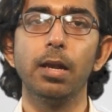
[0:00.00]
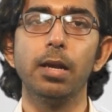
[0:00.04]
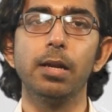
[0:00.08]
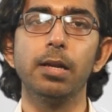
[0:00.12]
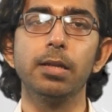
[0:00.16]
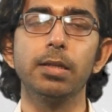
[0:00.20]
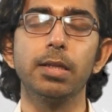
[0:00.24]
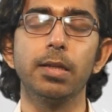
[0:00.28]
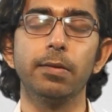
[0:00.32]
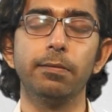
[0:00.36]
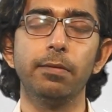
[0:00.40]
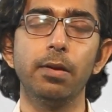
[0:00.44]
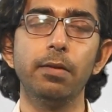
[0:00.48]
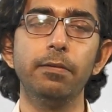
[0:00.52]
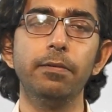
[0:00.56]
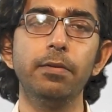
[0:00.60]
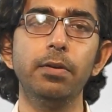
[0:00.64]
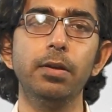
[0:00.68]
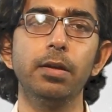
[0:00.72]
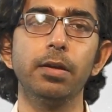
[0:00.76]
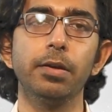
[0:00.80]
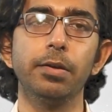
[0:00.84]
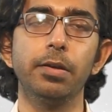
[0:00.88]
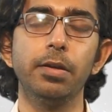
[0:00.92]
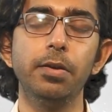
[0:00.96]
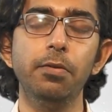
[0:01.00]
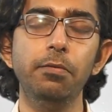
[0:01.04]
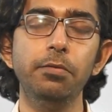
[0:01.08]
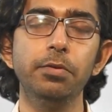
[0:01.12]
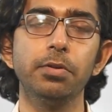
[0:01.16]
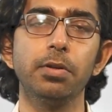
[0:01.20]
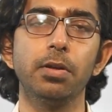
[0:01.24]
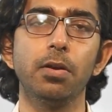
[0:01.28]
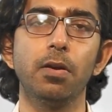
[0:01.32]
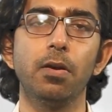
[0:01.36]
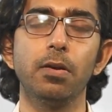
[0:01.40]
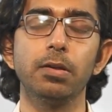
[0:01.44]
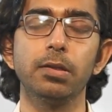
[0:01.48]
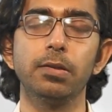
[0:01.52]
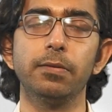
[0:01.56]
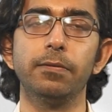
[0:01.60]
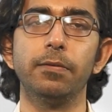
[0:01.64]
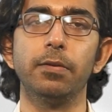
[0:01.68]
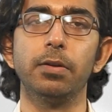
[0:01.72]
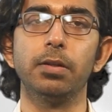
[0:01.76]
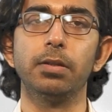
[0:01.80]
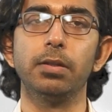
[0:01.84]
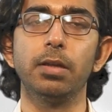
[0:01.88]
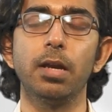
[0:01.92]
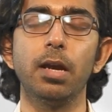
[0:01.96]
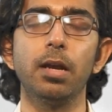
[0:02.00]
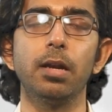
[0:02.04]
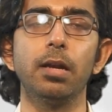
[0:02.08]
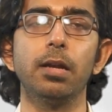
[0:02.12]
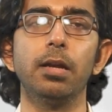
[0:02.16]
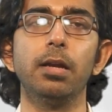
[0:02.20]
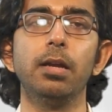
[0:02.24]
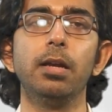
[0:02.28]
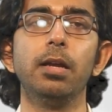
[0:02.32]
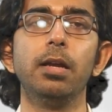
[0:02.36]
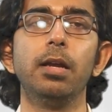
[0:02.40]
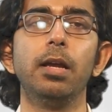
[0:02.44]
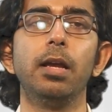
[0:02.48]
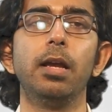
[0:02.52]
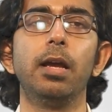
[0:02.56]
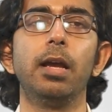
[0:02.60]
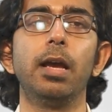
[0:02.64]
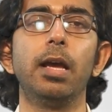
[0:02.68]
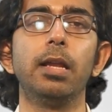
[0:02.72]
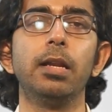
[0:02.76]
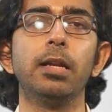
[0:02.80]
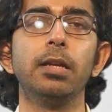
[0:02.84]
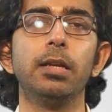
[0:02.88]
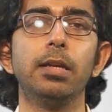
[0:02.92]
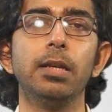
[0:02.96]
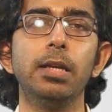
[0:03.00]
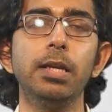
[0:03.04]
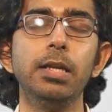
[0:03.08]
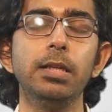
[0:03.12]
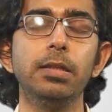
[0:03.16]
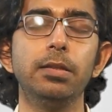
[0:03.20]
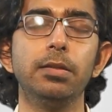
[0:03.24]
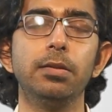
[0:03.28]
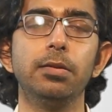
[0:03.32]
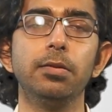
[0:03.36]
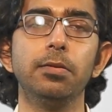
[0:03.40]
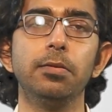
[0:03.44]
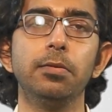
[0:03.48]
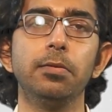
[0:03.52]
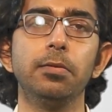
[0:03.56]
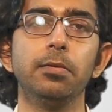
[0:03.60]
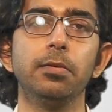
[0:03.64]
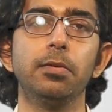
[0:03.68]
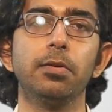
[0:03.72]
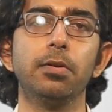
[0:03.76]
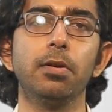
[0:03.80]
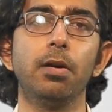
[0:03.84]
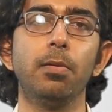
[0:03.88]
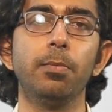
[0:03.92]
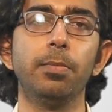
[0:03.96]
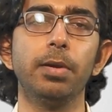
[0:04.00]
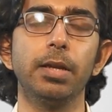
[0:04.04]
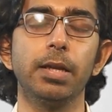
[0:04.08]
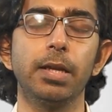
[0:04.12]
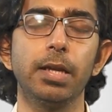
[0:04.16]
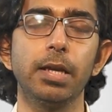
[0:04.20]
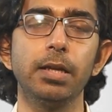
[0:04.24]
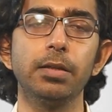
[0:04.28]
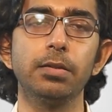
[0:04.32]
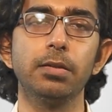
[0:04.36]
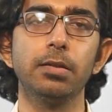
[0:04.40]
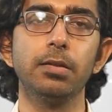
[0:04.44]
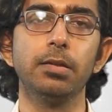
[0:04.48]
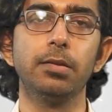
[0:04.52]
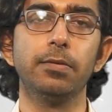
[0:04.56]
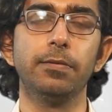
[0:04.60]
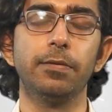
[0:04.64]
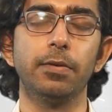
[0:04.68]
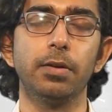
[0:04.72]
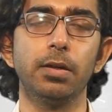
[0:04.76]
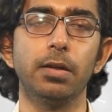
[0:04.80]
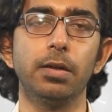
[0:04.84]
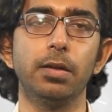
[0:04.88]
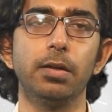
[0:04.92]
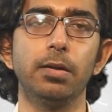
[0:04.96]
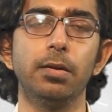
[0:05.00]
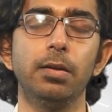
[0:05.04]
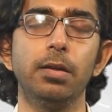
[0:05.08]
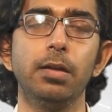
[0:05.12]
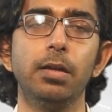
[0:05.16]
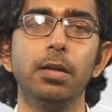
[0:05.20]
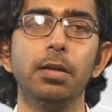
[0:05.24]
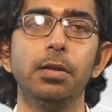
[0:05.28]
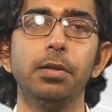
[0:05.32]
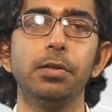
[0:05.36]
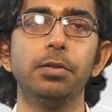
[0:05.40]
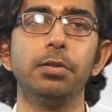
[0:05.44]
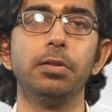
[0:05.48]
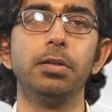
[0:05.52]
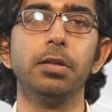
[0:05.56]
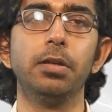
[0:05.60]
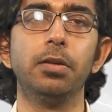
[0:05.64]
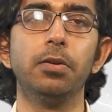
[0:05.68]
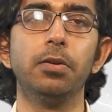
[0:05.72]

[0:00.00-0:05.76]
It is, however, a huge loss for Tara and it leads to complications for her. She